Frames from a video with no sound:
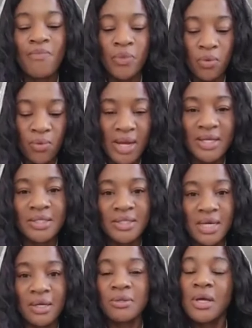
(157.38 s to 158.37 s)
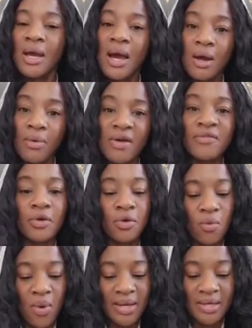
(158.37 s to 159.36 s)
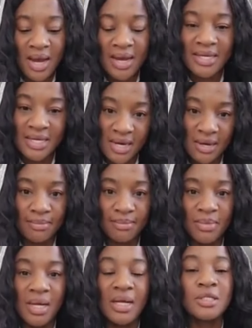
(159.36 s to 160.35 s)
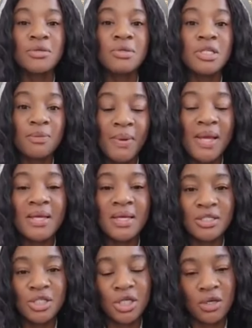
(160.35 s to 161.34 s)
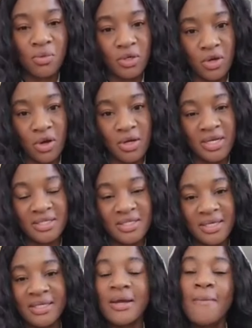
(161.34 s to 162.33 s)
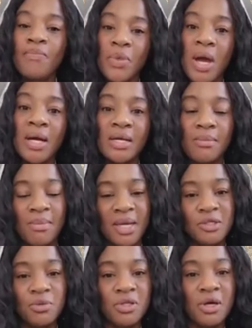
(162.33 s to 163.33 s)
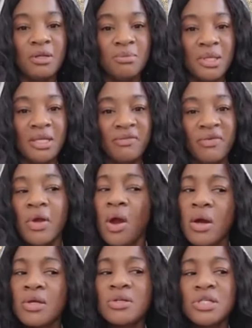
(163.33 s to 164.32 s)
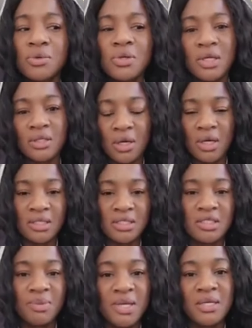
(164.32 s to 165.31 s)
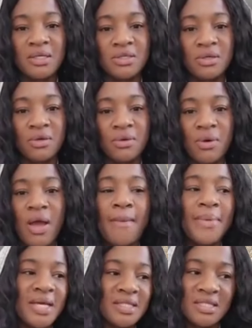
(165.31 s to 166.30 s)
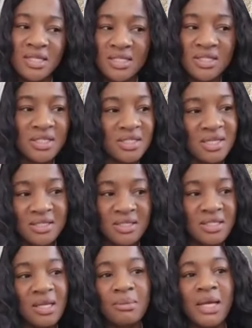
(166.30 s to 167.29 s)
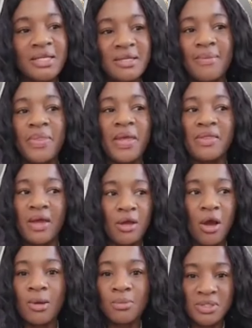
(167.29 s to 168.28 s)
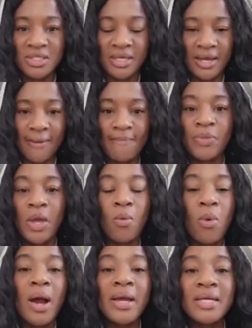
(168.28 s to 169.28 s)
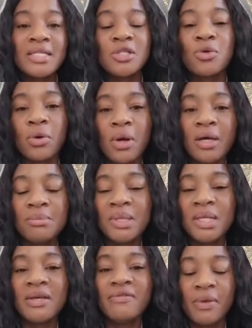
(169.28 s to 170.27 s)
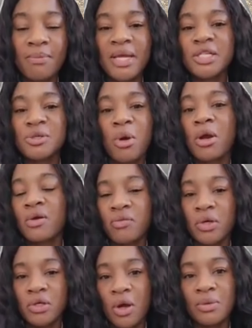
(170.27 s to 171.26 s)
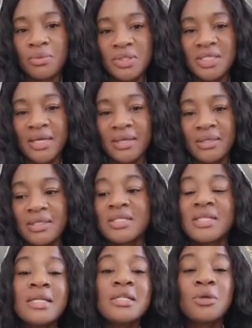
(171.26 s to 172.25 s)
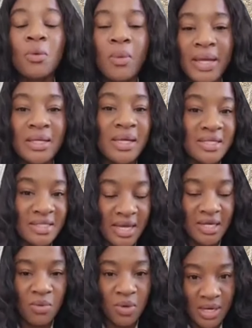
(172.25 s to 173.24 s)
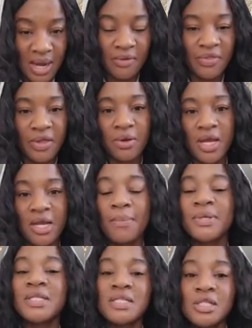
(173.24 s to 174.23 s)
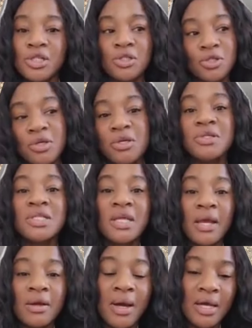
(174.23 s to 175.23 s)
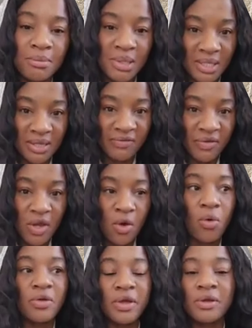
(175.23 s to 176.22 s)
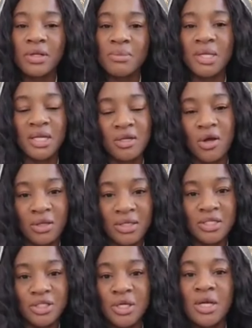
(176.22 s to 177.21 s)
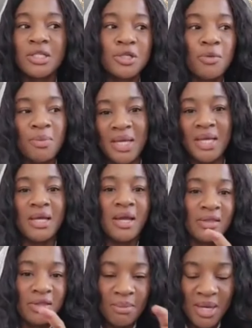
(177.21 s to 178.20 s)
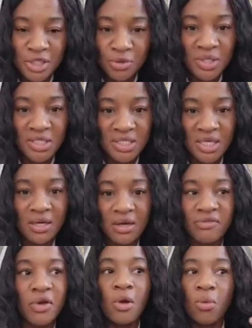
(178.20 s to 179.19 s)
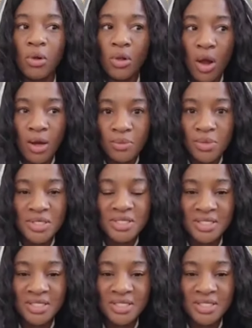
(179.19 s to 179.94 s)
write it down. However, when I come to speak and share what God has said, I am met with unbelief. Are you sure that God is speaking to you? Because this just doesn't seem like something that God would say. Why is your unbelief the benchmark of what God would say? Since when is anyone out there in a position to use their unbelief or their limited knowledge to be the measuring stick of, well, God wouldn't